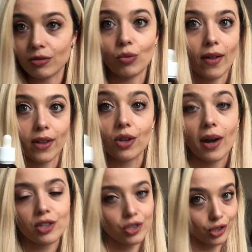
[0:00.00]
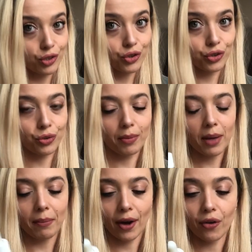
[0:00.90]
one that you actually consume
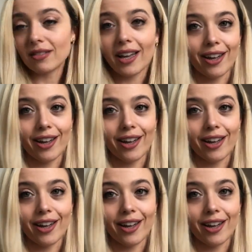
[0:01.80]
by mouth.